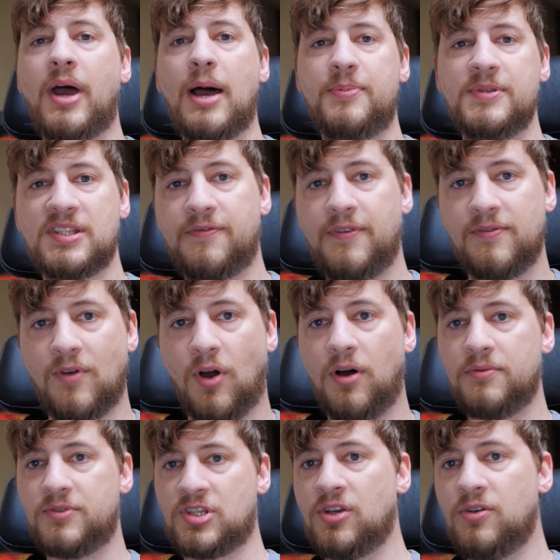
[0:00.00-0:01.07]
happens if you've
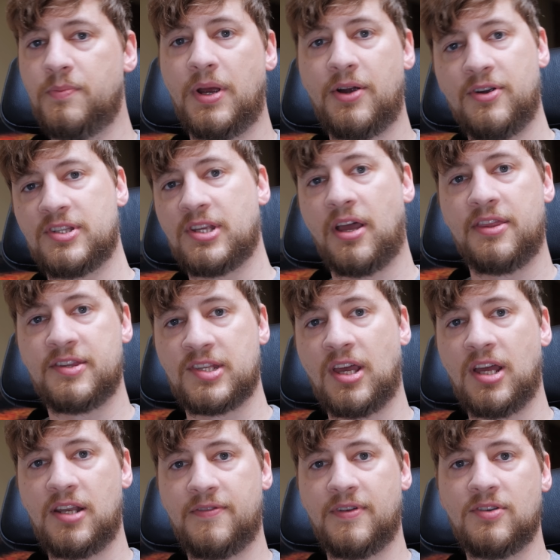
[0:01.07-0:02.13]
got two mirrors either
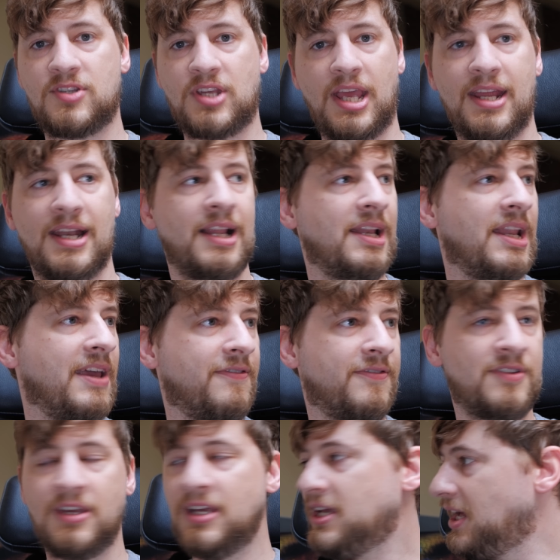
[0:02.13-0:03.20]
side of you, say in a
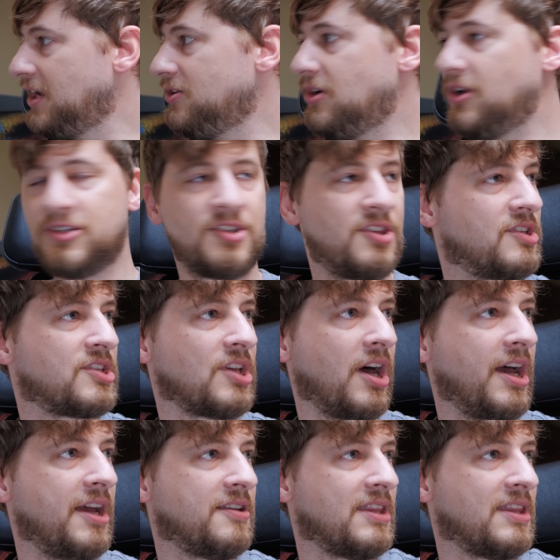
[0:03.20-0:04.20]
lift, and you look to the side